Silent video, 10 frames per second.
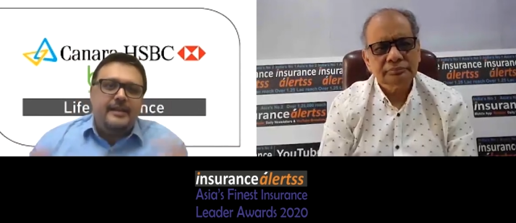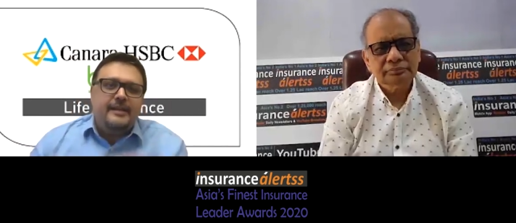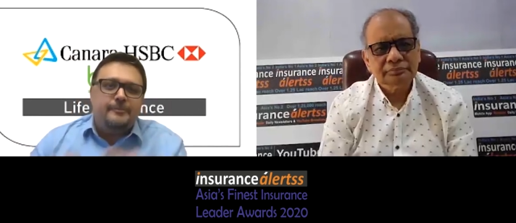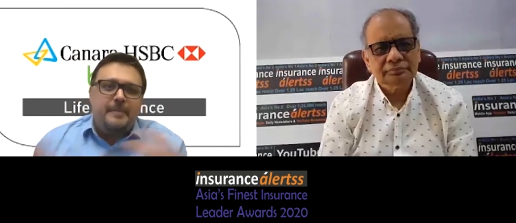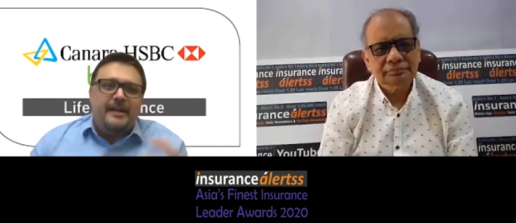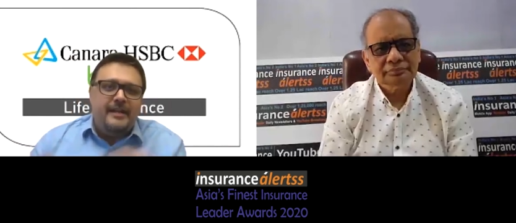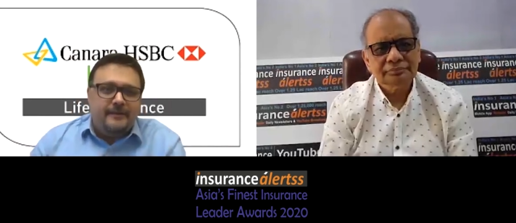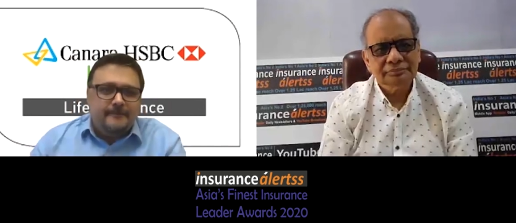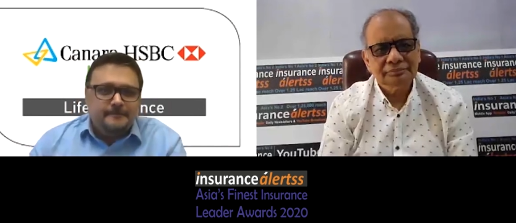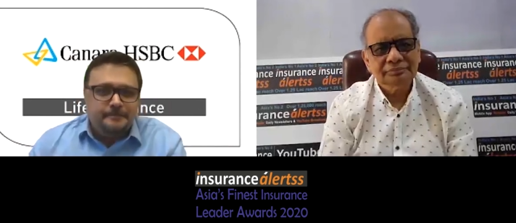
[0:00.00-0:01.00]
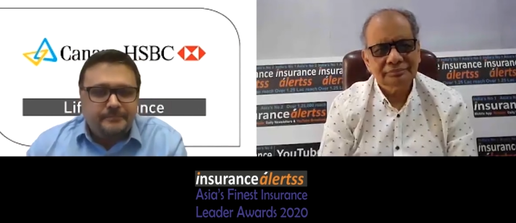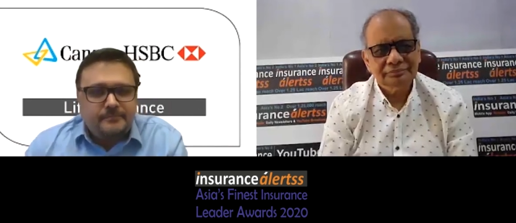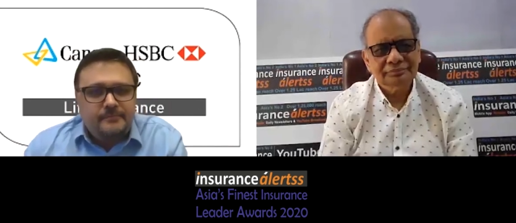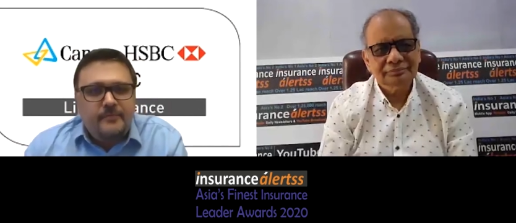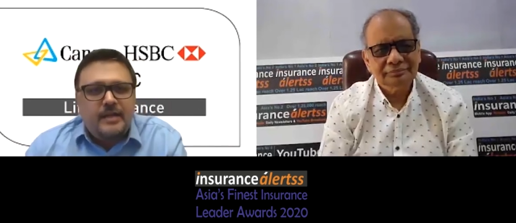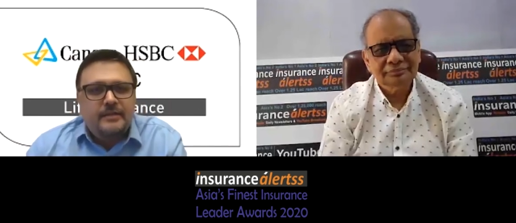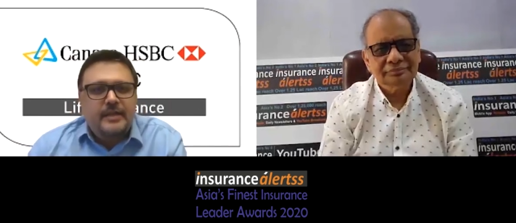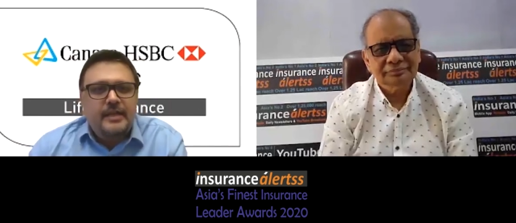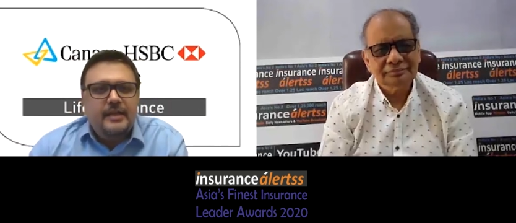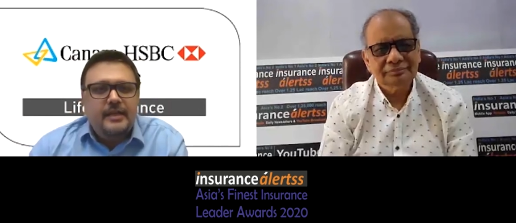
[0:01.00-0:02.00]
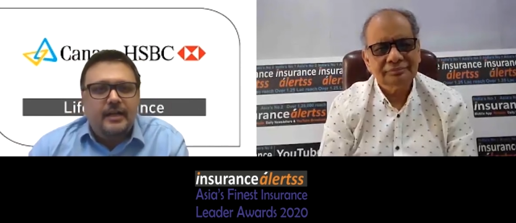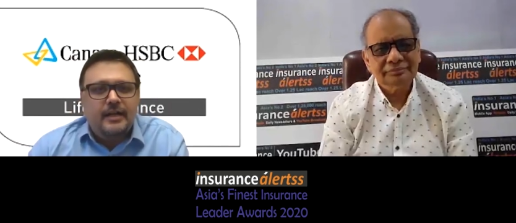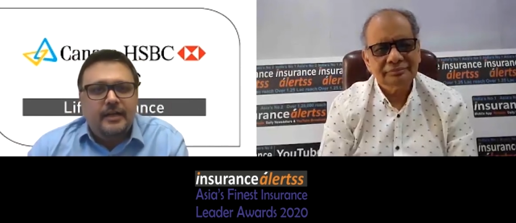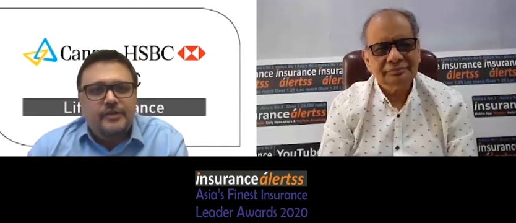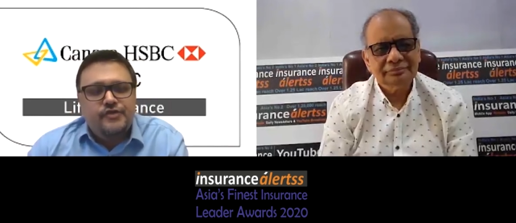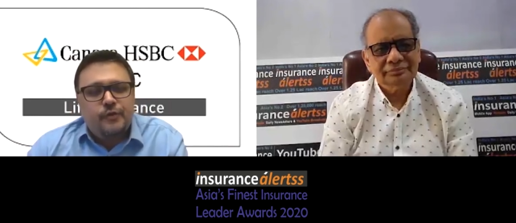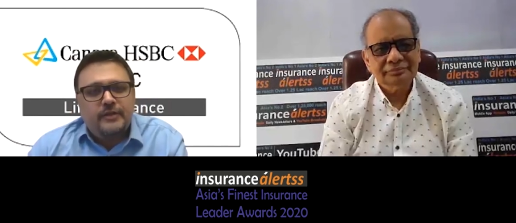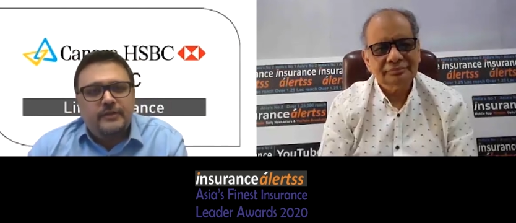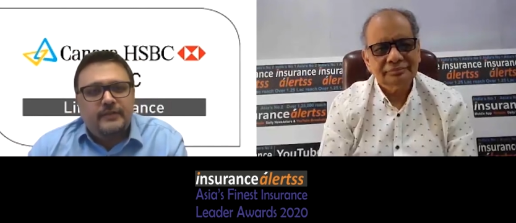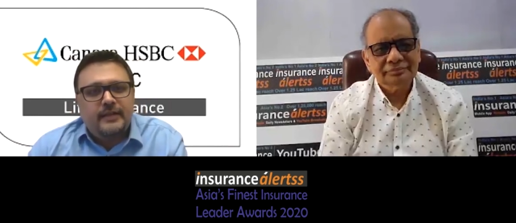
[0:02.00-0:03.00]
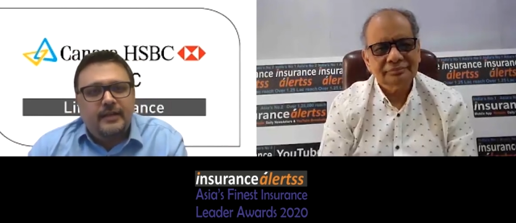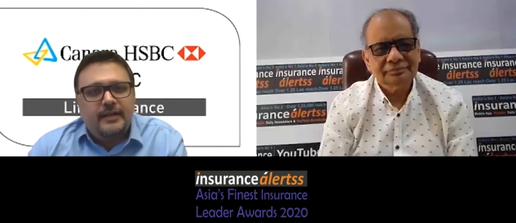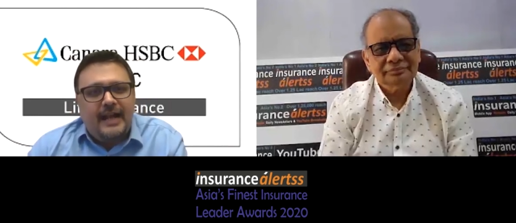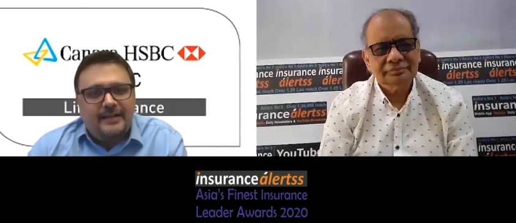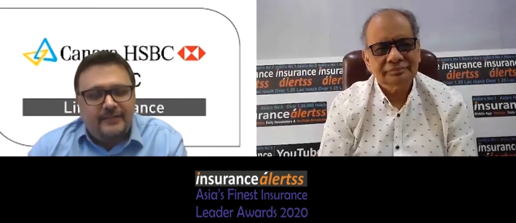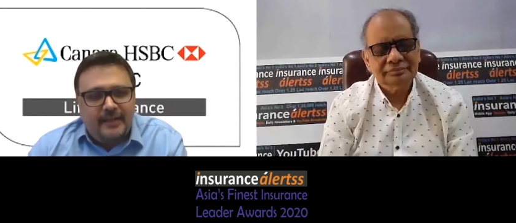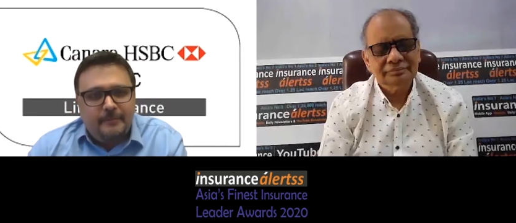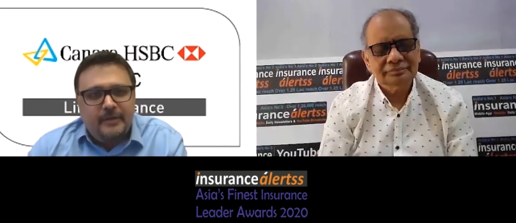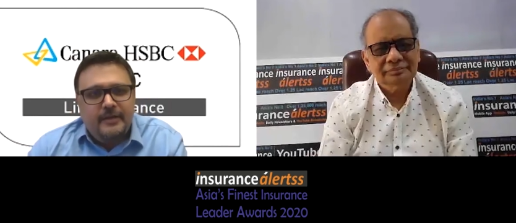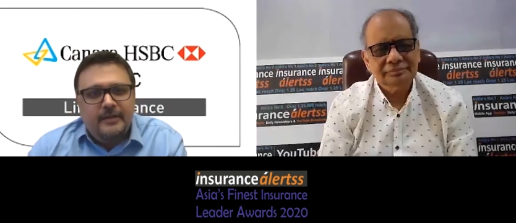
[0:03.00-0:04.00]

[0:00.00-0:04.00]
Speaker 1: and expanding the uh, insurance uh, landscape.